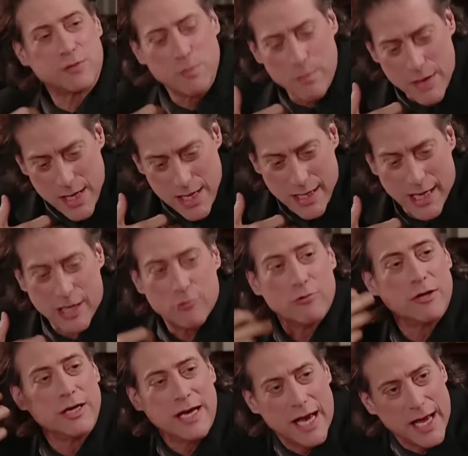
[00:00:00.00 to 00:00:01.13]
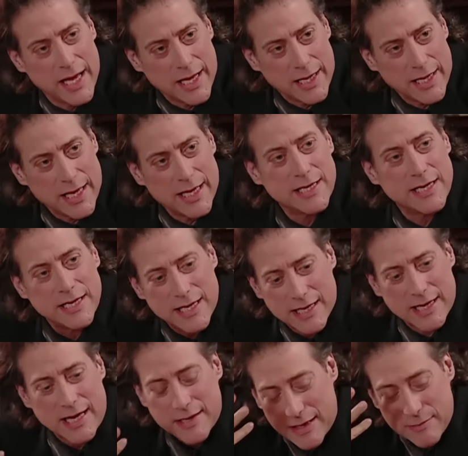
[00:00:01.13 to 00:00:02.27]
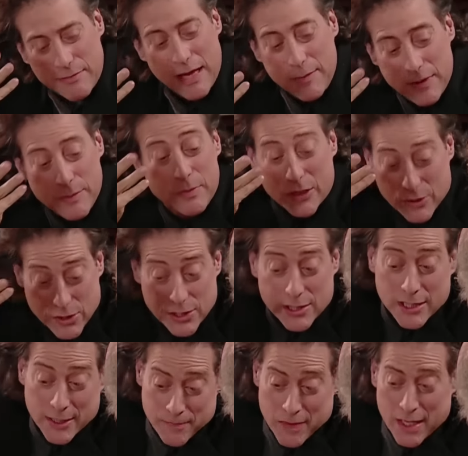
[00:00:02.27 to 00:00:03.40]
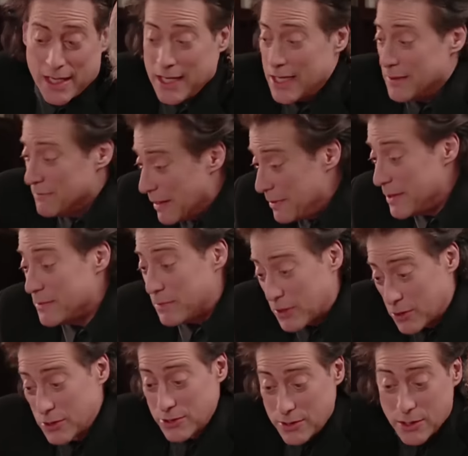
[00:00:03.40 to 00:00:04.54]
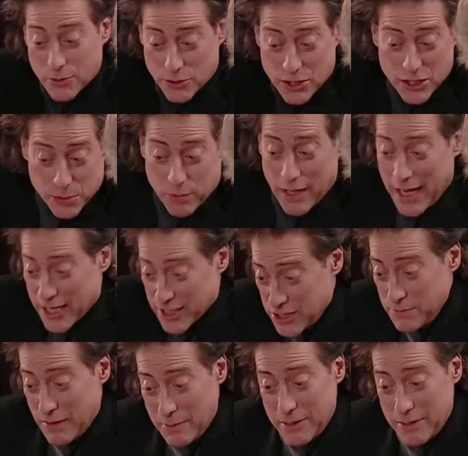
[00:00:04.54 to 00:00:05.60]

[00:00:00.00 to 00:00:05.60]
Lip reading: It's me and Renee, and maybe because. Maybe because, you know, she's black, she